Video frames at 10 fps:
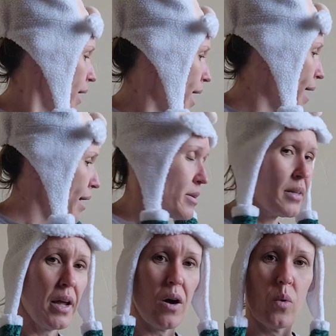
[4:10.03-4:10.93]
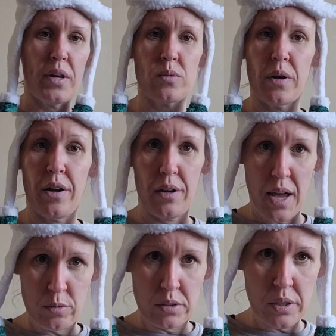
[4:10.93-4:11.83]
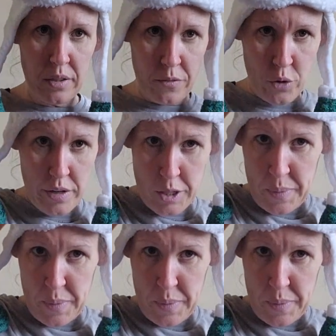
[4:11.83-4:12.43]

hat that I always wear and I was looking for it